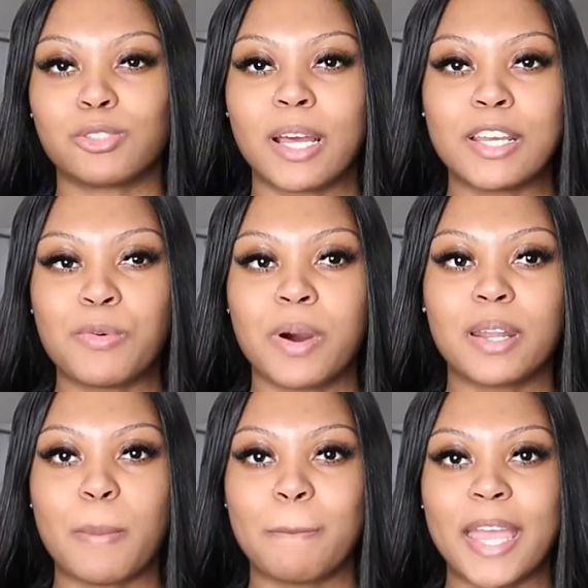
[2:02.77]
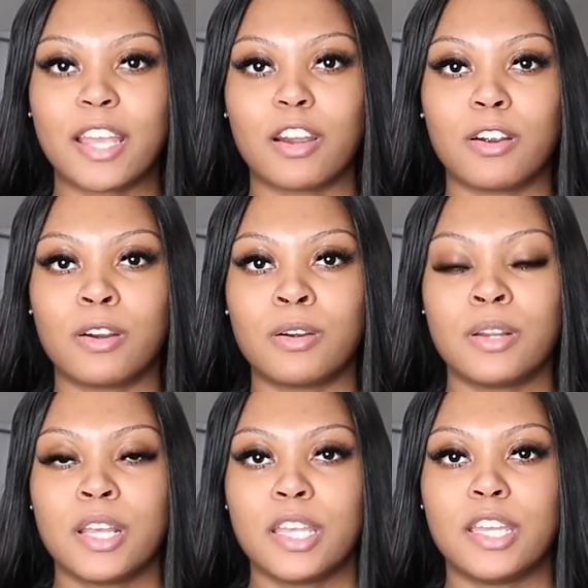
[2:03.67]
So I didn't want to make
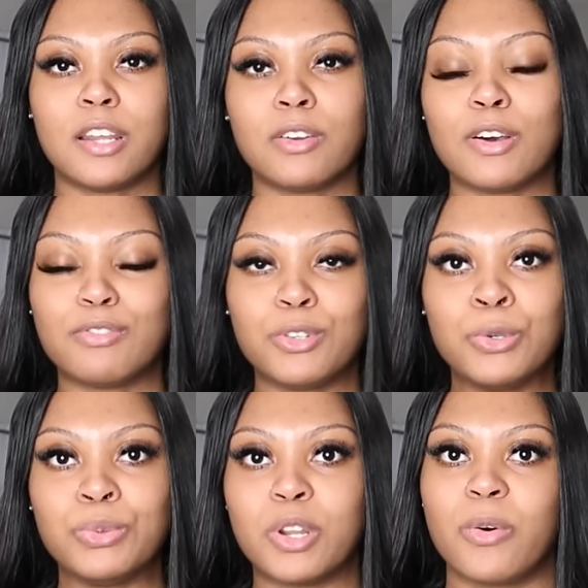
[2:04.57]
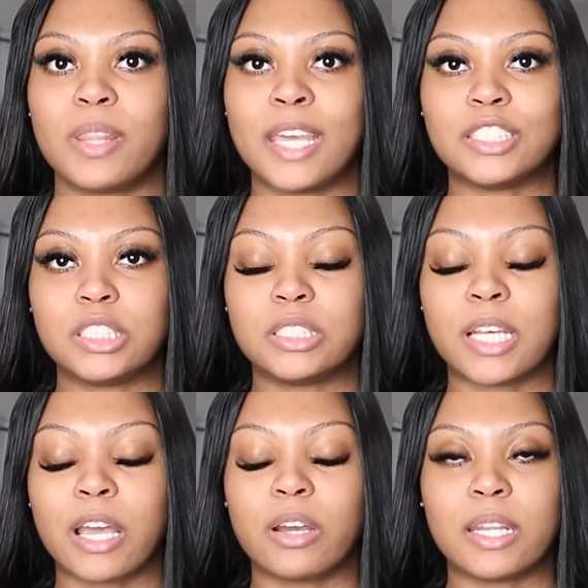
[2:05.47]
her, you know, no food knowing that she's
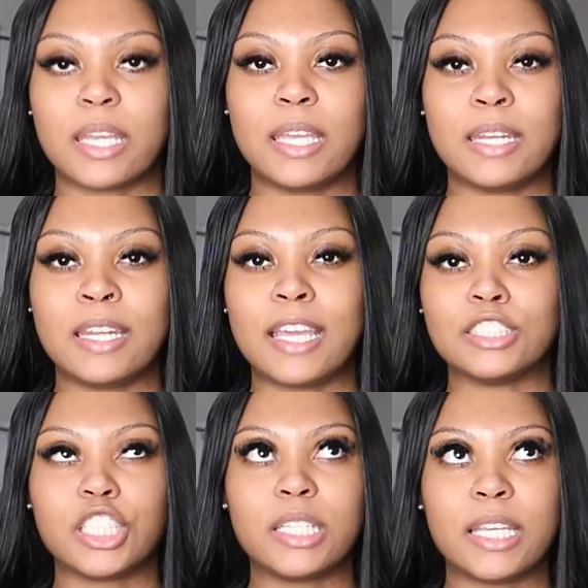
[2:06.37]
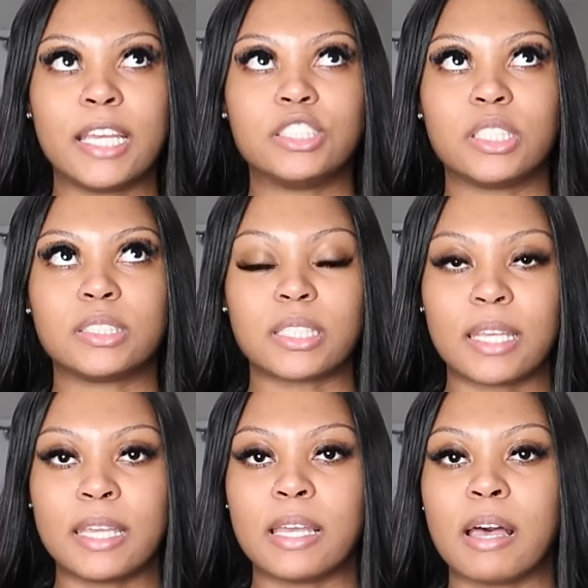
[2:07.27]
not going to eat it. And she did just
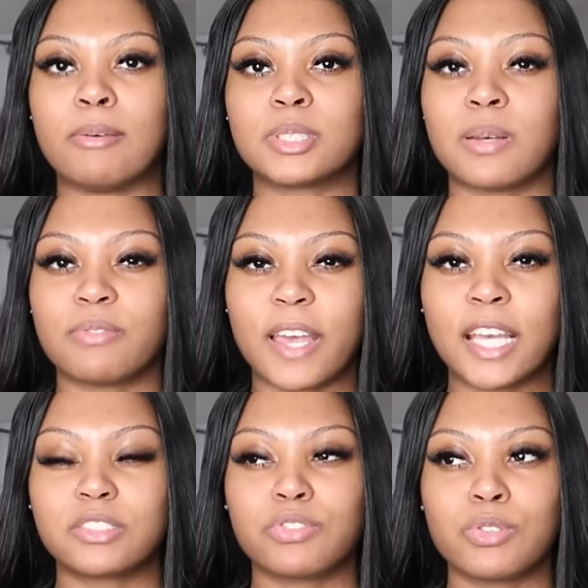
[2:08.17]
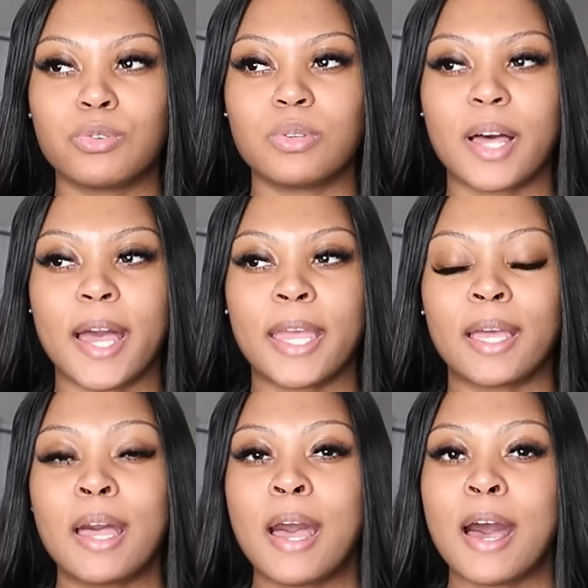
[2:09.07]
eat um, some fast food
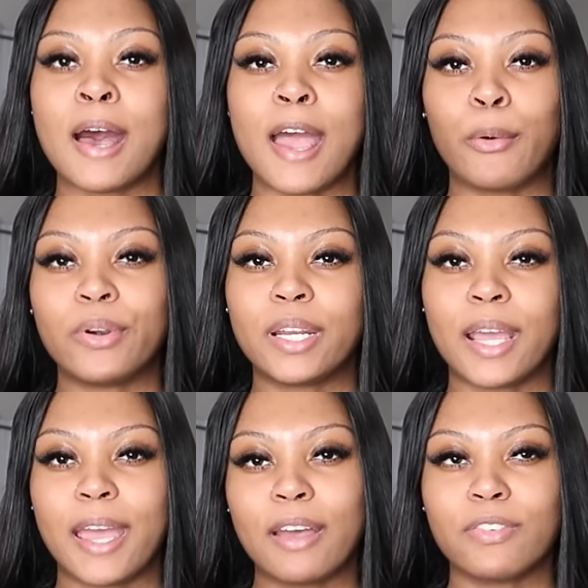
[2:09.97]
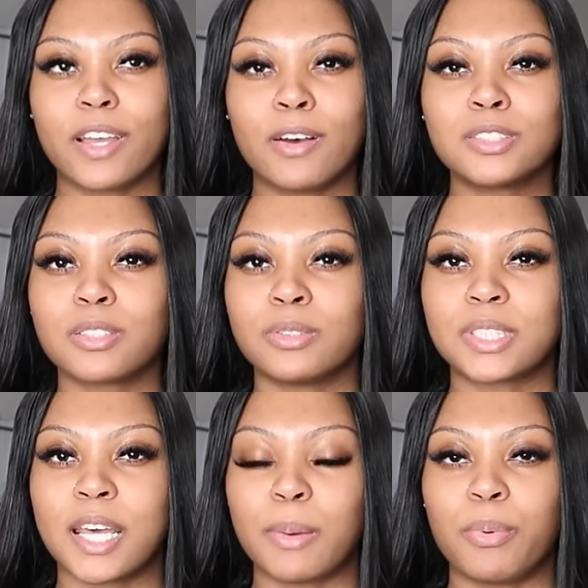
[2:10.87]
like an hour and a half ago. So it's
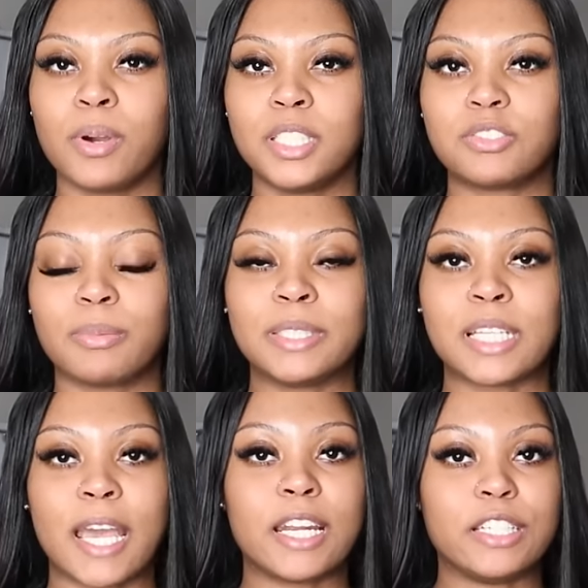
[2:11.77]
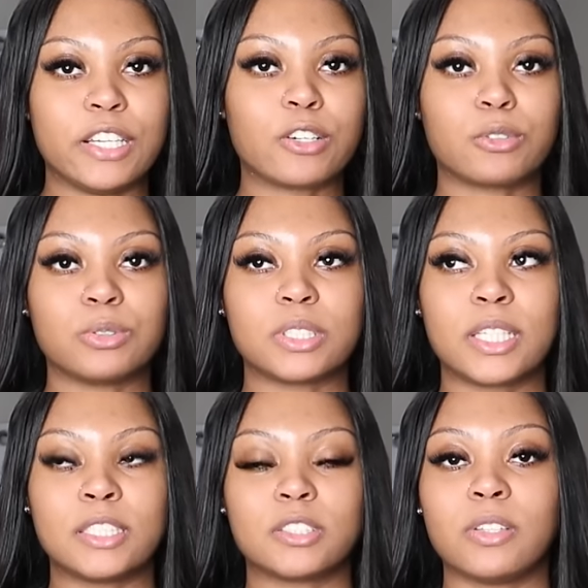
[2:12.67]
kind of pointless for me to add a dinner
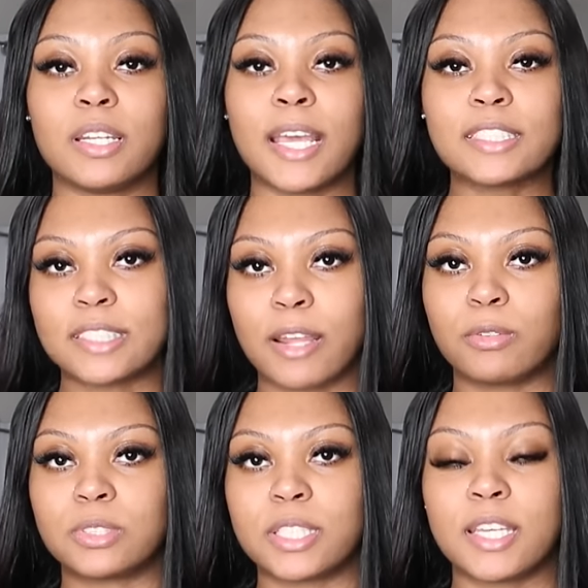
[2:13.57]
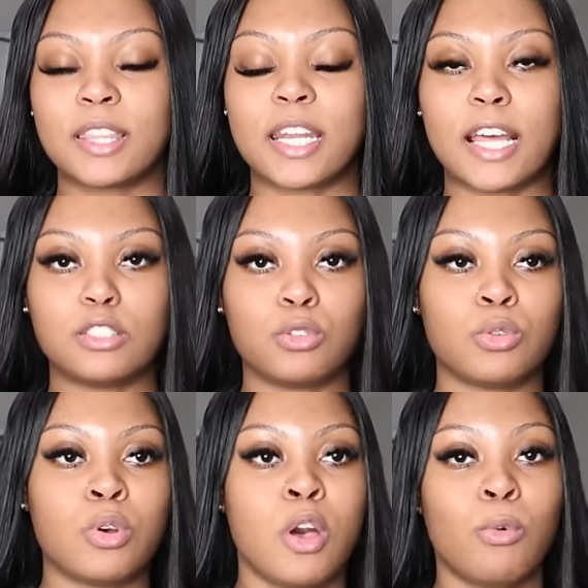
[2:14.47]
routine. So the next night routine that I
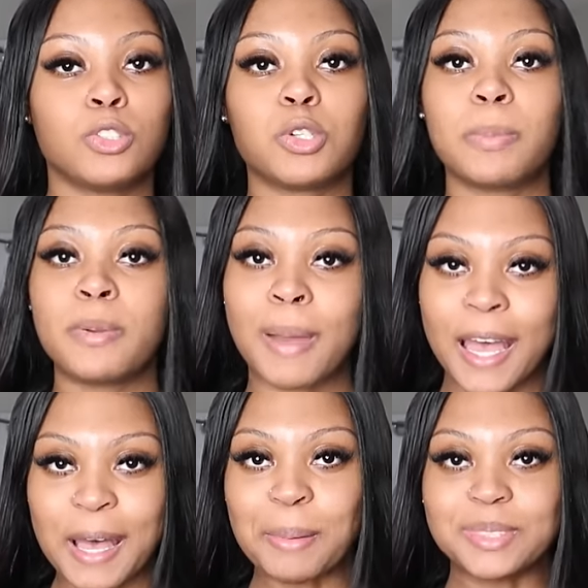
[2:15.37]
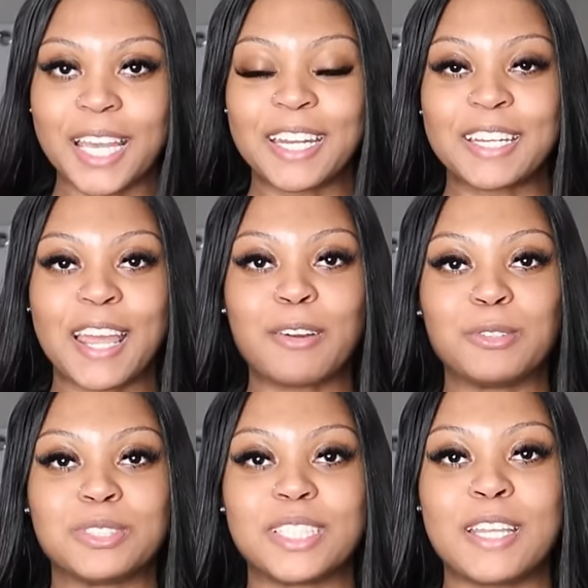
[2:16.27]
do, which will be my updated night
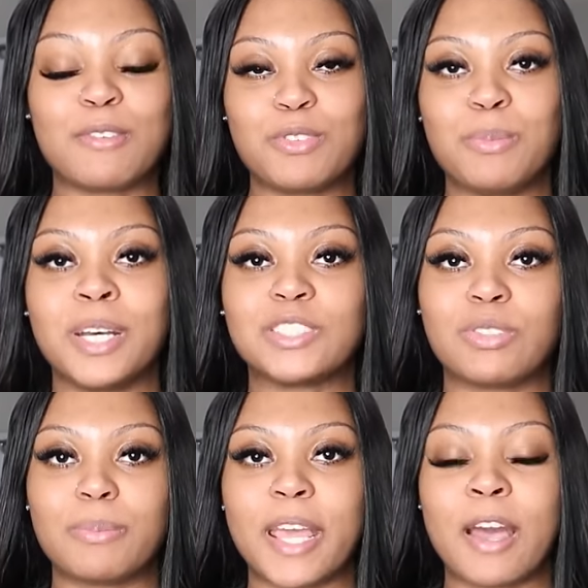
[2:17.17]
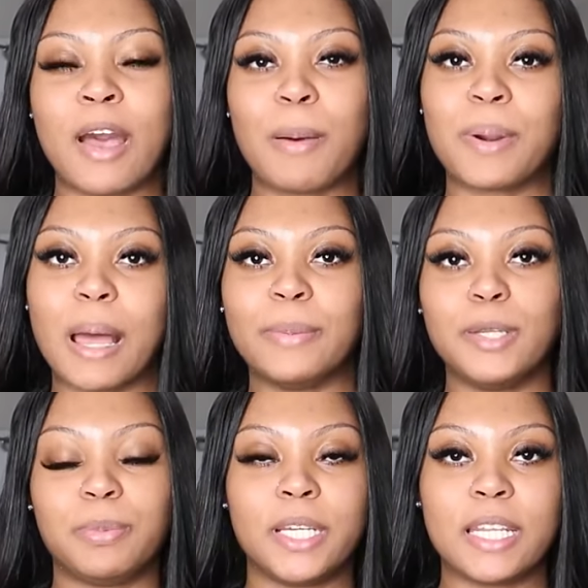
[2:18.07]
routine a few months from now, I'll
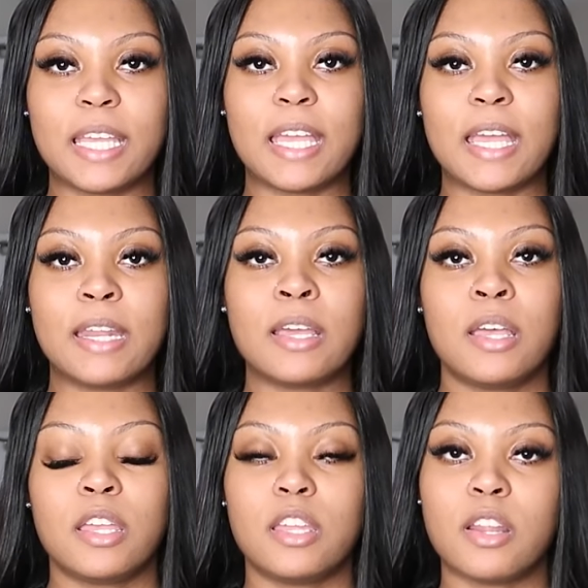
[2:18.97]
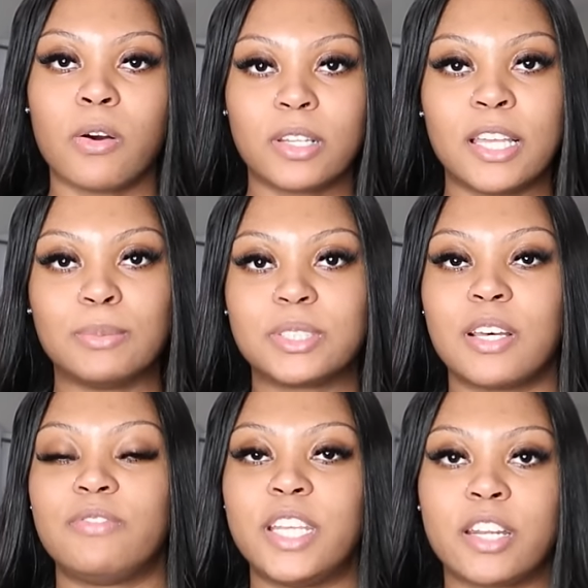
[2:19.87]
probably put in, you know, clips
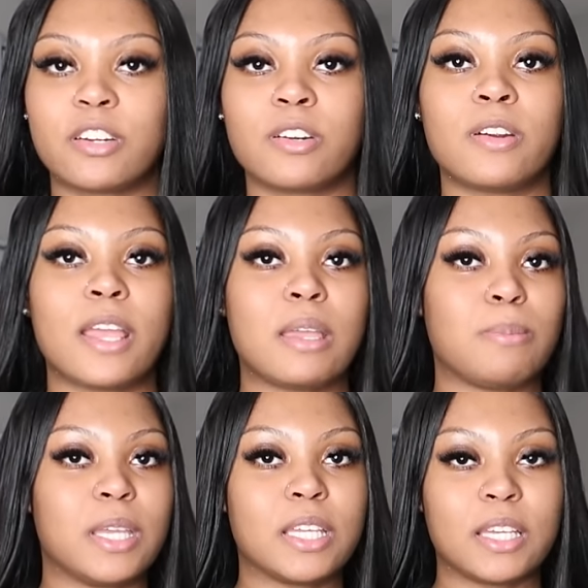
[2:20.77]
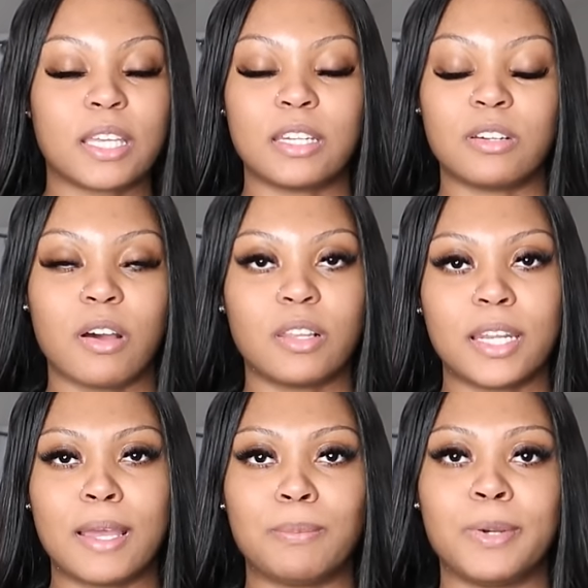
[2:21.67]
of dinner and me cooking and all of
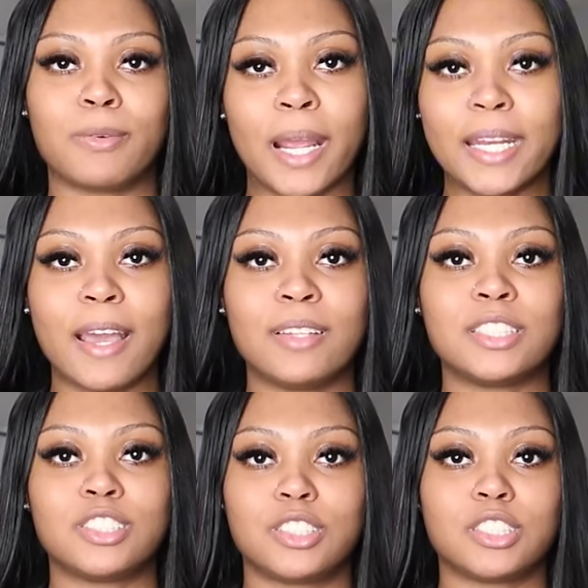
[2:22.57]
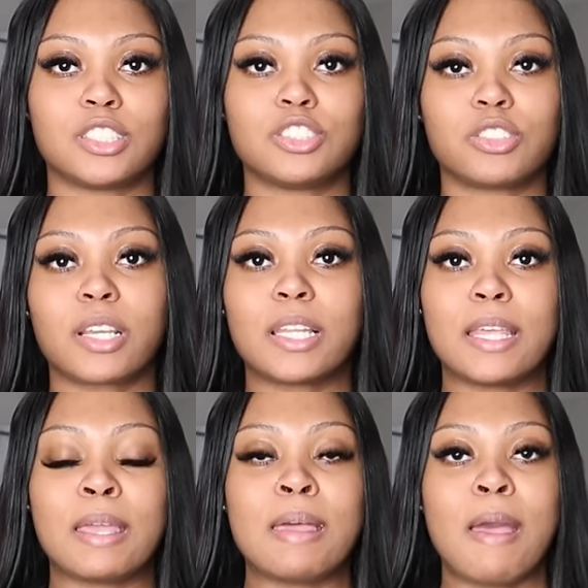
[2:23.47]
that. But right now this is just a strict
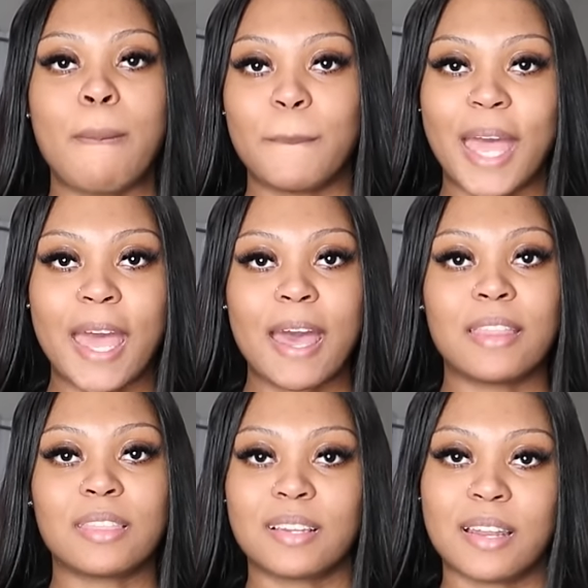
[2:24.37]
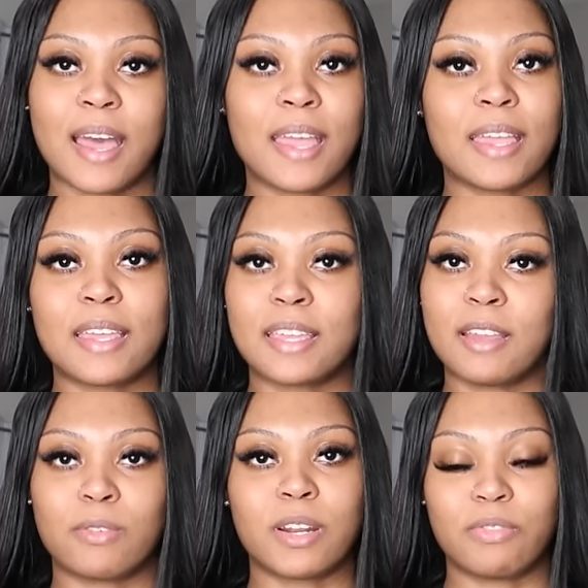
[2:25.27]
quickly bath, night,
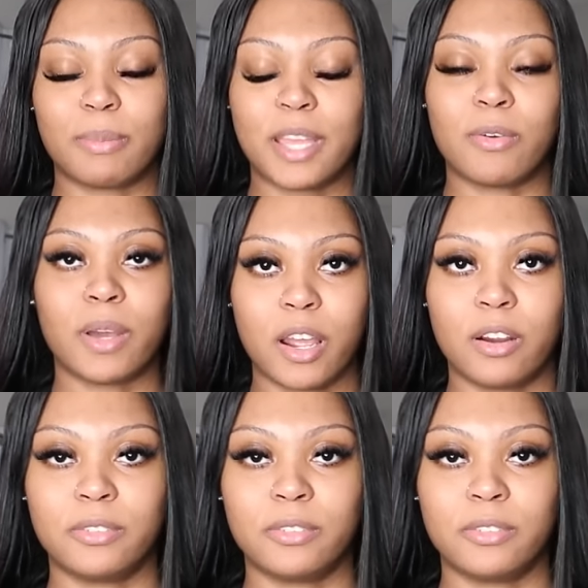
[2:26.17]
get ready for bed with her.